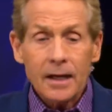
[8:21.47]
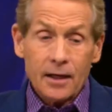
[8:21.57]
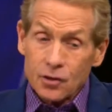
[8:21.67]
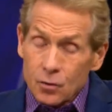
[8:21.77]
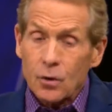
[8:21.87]

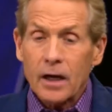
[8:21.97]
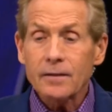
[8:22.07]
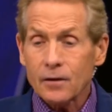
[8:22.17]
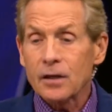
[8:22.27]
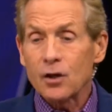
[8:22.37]
And you're right,
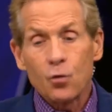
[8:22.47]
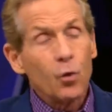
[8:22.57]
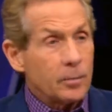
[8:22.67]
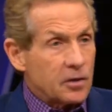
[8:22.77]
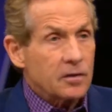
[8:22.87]
they're getting
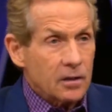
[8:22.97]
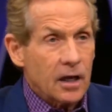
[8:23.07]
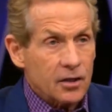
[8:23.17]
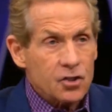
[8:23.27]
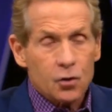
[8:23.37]
whipped at the
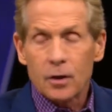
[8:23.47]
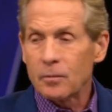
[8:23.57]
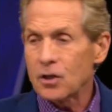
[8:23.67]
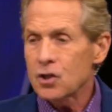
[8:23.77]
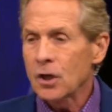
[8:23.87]
line of
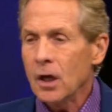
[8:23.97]
scrimmage.